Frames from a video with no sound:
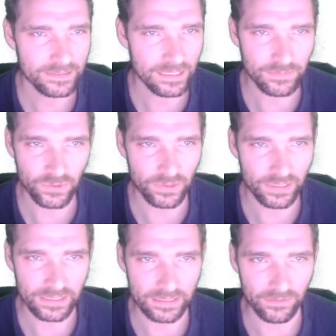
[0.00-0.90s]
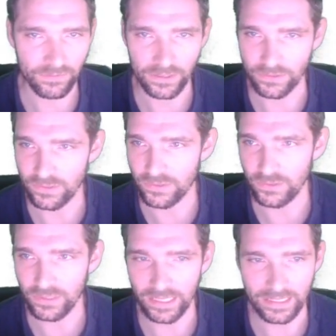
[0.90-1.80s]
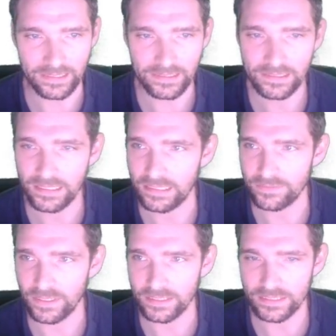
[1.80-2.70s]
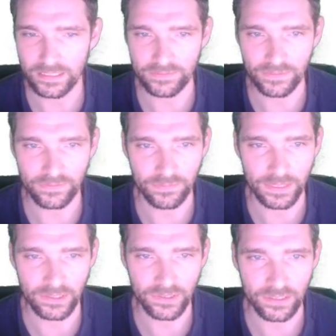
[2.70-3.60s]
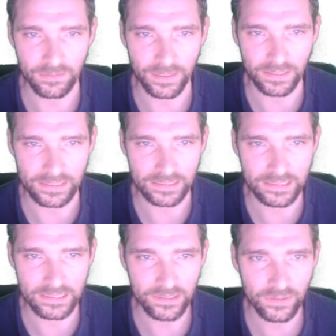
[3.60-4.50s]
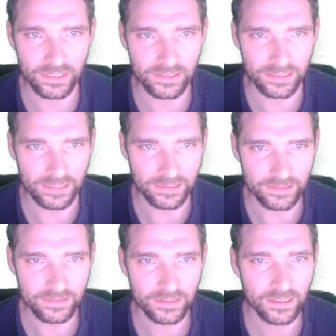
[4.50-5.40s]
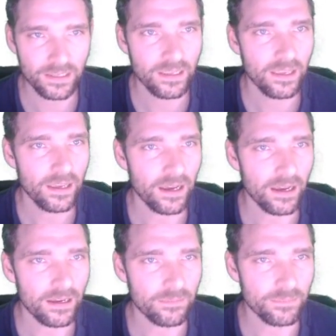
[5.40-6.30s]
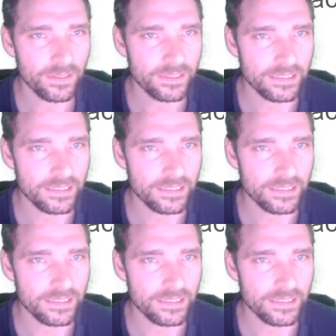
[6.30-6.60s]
same sort of thing like the federal student aid, and they've got a ton of information about like the TEACH grant here. Um, but